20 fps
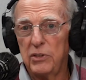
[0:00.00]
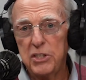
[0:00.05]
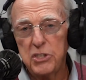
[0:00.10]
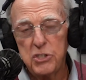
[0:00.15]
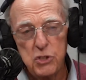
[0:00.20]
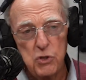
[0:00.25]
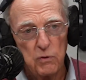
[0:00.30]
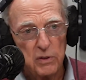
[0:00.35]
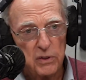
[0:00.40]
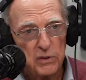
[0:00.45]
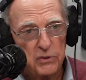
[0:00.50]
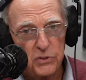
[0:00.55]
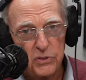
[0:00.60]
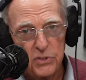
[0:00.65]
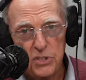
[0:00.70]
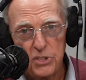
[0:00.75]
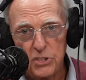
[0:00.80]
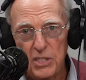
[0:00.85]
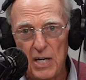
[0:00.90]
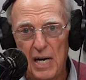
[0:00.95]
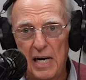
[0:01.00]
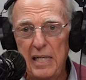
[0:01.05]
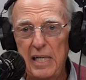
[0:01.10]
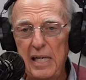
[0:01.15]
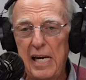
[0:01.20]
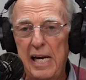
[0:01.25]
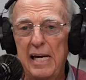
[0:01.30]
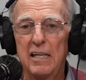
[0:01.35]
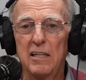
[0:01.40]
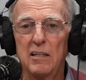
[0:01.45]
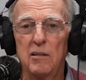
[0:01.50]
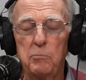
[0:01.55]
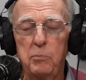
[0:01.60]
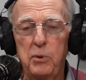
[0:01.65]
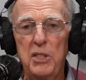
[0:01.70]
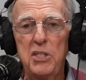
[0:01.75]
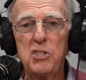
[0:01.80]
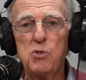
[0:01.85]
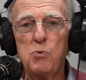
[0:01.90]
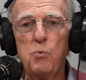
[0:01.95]
Historical Society. Alan
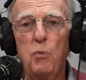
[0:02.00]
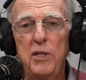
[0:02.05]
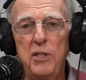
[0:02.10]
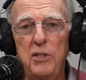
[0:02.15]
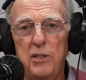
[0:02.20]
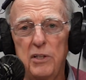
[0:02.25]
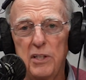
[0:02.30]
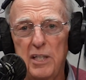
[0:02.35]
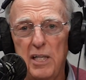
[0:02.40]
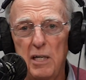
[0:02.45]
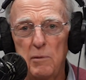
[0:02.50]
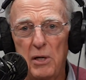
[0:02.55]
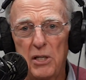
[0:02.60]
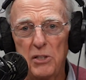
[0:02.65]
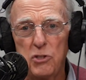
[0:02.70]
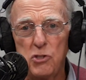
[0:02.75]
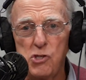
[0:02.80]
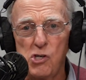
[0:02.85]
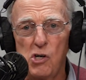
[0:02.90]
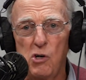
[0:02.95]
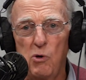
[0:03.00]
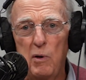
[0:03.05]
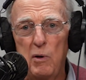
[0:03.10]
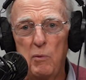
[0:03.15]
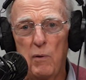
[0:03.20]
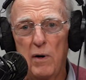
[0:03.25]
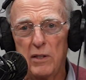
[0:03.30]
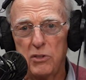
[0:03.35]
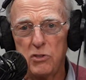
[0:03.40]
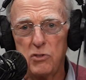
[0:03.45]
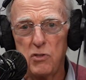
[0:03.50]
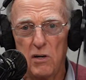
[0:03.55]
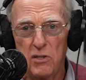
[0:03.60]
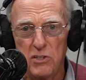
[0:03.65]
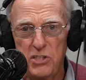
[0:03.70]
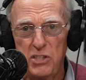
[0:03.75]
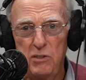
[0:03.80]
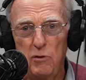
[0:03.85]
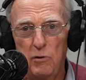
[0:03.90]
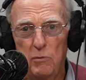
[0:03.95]
Bliss, when you're going to come on the show, we want to talk
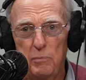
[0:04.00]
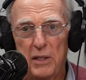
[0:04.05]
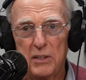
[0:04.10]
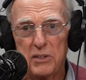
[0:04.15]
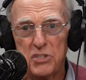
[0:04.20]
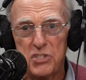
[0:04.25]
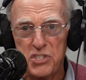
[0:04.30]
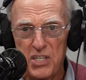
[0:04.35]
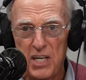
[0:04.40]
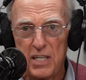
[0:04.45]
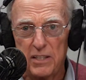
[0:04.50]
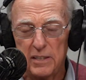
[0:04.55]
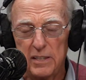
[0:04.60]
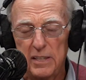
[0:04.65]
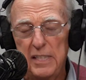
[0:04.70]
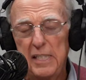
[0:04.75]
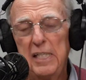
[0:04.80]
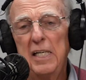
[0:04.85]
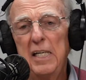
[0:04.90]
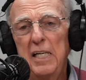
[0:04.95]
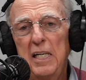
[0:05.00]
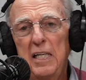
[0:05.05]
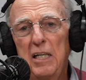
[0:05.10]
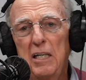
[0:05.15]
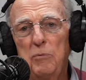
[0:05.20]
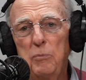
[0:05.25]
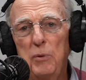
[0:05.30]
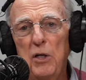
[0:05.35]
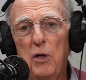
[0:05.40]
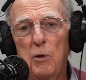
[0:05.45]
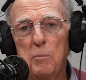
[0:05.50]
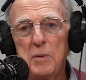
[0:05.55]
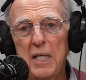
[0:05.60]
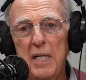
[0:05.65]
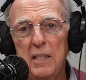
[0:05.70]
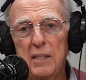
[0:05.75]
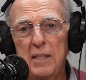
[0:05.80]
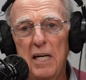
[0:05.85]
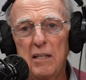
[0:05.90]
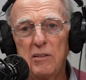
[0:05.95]
to you about the center. Uh, we hope to
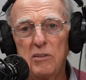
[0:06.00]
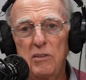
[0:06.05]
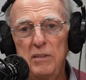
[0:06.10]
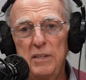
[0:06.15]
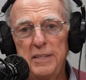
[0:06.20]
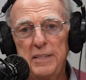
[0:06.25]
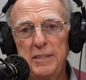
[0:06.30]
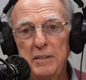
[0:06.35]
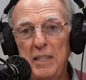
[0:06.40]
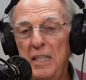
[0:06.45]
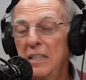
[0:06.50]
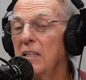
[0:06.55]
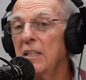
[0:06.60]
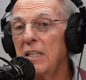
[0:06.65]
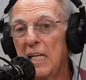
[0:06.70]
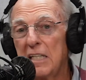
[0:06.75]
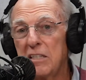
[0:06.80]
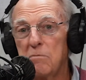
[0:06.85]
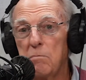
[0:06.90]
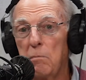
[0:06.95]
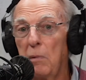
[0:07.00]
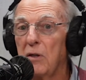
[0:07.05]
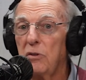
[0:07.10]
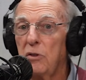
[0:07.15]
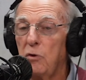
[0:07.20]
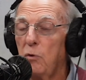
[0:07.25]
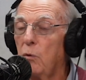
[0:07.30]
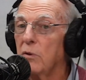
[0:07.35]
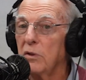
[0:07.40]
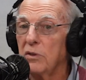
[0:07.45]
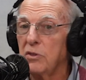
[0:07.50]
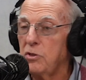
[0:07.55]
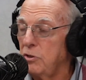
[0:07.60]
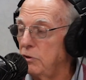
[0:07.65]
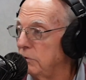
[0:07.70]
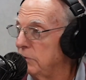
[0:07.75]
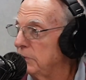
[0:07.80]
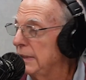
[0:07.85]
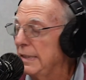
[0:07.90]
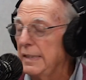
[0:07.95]
get that uh, in the next month or
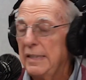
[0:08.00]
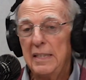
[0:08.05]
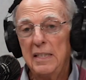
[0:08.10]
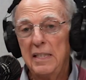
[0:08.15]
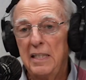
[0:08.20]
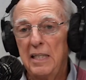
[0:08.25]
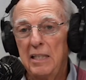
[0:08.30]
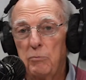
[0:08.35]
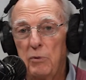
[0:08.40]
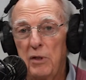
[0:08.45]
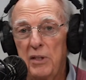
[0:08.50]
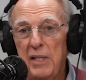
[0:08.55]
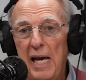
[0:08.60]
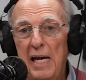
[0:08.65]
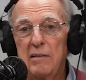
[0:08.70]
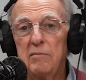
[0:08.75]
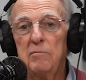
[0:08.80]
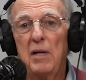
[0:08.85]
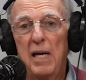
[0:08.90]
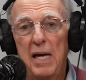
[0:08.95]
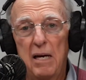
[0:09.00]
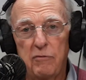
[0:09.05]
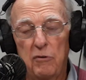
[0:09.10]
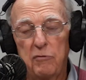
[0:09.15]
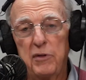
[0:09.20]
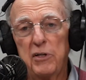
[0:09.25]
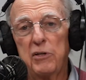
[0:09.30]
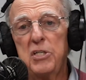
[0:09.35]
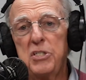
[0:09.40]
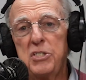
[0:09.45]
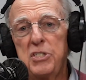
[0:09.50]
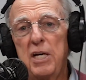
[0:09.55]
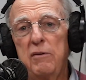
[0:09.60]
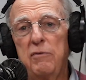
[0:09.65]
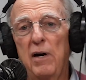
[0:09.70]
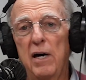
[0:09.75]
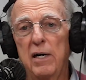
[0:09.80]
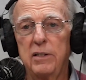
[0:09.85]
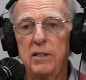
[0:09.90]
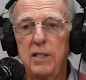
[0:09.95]
two. And with that, have a very safe
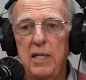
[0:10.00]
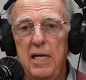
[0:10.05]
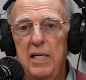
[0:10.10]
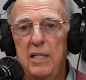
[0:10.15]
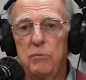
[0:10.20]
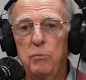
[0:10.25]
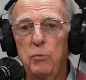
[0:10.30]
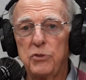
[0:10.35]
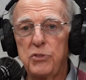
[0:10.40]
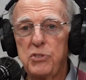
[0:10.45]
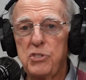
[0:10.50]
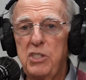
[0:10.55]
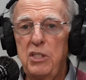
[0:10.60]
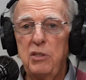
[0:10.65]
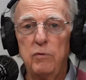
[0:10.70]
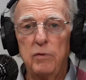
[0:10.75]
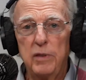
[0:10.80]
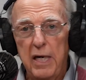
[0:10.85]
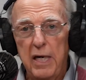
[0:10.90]
holiday, and we'll see you